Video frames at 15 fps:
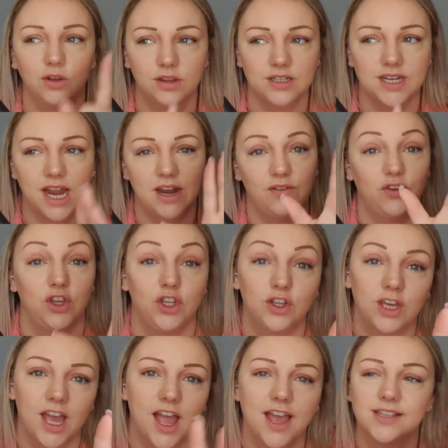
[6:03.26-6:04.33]
other diary for you
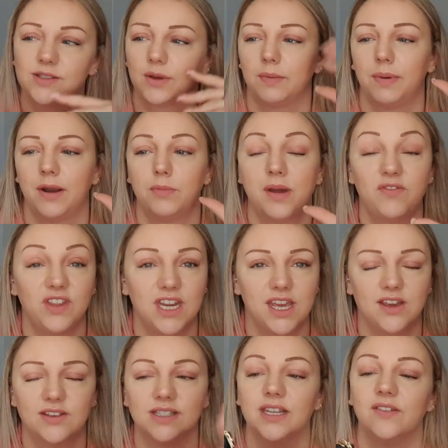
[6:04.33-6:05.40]
guys so I can plan all my
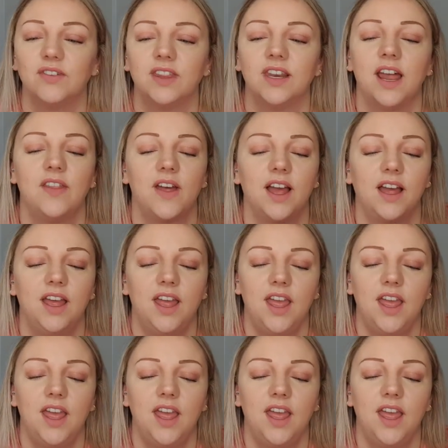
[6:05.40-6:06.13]
videos and everything like that.